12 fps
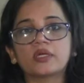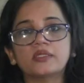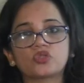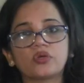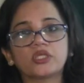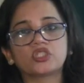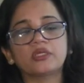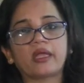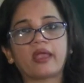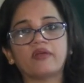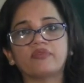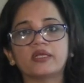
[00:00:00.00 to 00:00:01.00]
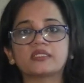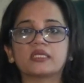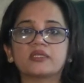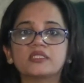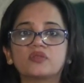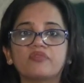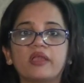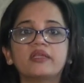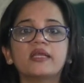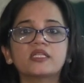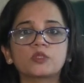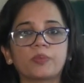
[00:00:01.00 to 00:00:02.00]
consideration airways, it is
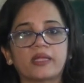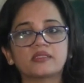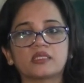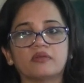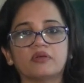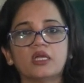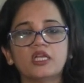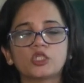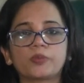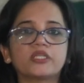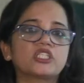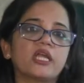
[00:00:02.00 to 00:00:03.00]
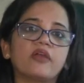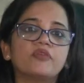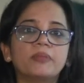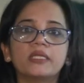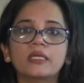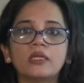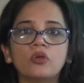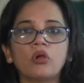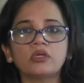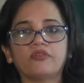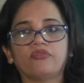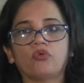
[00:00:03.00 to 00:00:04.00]
very expensive, especially everybody
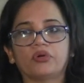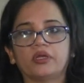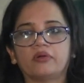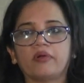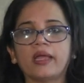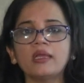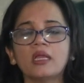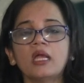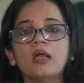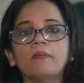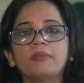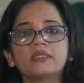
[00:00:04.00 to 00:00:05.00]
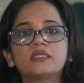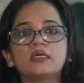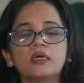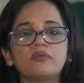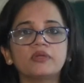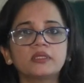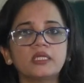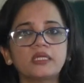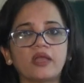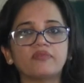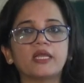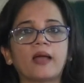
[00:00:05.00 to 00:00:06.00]
cannot afford it, right? But with the
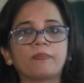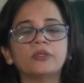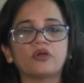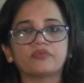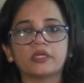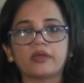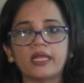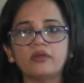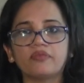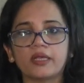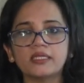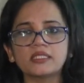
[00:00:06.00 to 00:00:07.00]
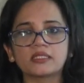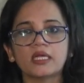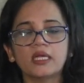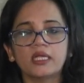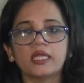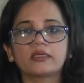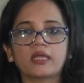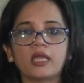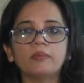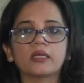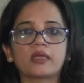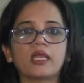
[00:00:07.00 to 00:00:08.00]
development of the railways, it
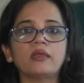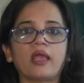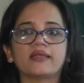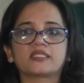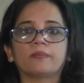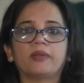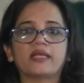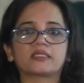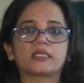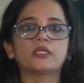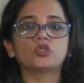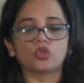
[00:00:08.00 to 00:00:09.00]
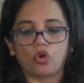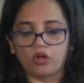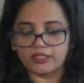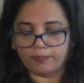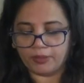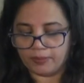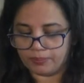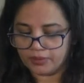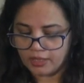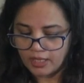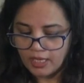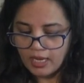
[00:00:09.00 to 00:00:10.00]
came again as a blessing to all the
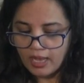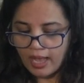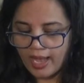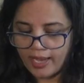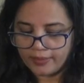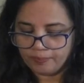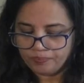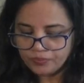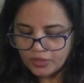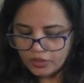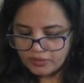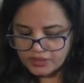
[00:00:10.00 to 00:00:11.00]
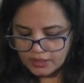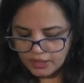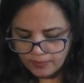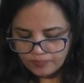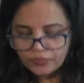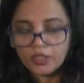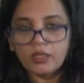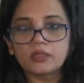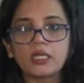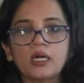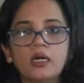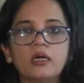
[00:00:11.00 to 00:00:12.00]
people. And you see,
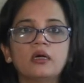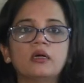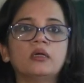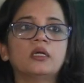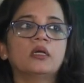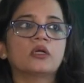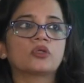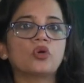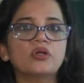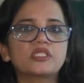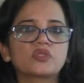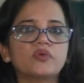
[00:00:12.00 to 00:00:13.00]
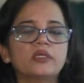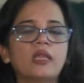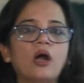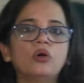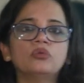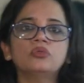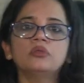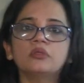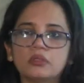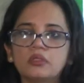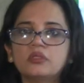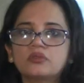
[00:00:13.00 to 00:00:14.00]
the goods were
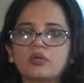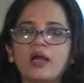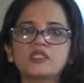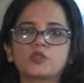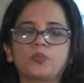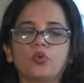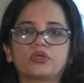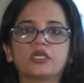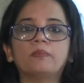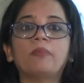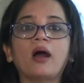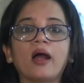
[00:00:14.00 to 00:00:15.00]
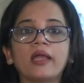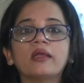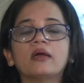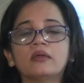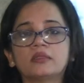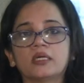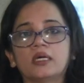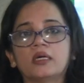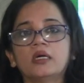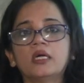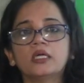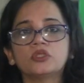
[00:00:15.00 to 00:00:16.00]
now transported by
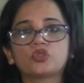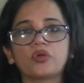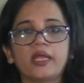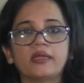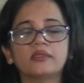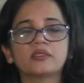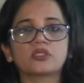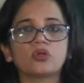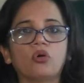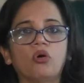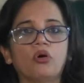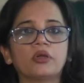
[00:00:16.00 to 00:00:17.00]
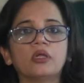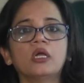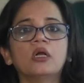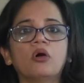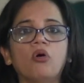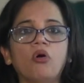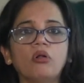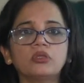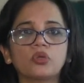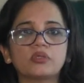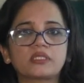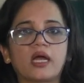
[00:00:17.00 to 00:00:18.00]
the trains or all
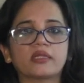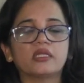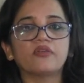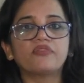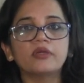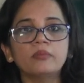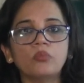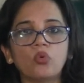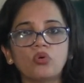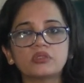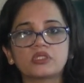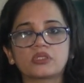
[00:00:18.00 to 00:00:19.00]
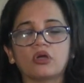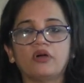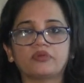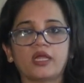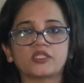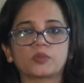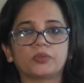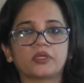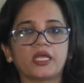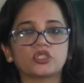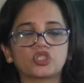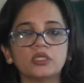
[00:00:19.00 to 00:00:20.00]
those other different modes of
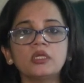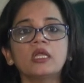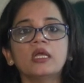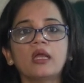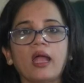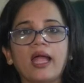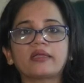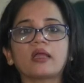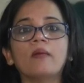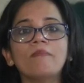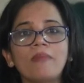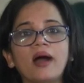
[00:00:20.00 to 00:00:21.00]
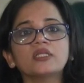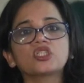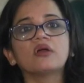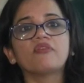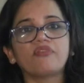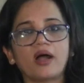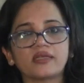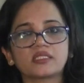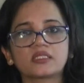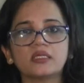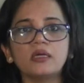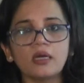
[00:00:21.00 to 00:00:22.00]
transportation at a much
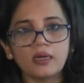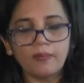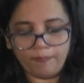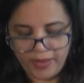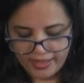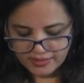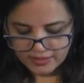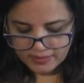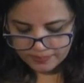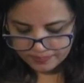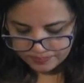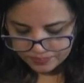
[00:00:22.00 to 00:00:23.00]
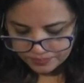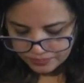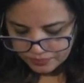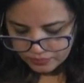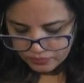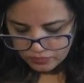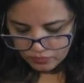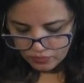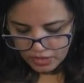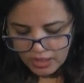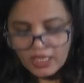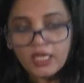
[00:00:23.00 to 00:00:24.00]
faster pace.
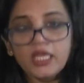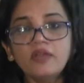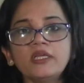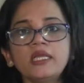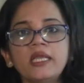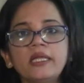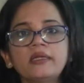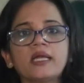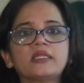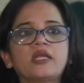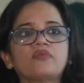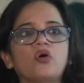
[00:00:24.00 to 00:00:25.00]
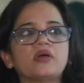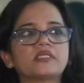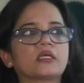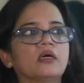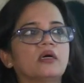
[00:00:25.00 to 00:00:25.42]
Even in India, there was